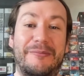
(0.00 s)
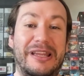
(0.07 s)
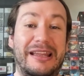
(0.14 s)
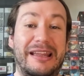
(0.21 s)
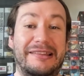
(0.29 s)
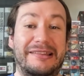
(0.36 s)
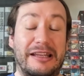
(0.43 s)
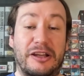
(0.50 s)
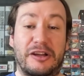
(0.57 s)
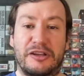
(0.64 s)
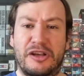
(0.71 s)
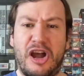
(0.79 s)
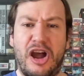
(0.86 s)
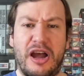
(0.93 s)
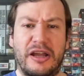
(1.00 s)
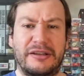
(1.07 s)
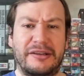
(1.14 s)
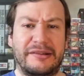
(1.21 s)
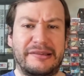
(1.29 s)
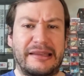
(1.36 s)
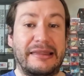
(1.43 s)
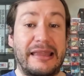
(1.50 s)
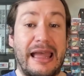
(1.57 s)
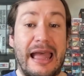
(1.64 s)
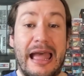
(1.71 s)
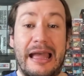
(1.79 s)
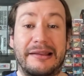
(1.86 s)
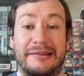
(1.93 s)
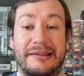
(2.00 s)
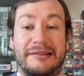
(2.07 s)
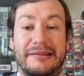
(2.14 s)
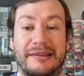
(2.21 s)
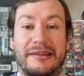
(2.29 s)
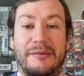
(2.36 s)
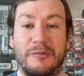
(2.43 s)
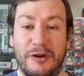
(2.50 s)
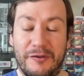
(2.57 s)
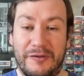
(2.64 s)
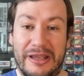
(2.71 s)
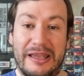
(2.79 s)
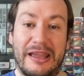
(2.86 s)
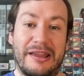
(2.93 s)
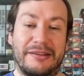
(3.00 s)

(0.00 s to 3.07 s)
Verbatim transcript: because they could not understand the accents in the movie.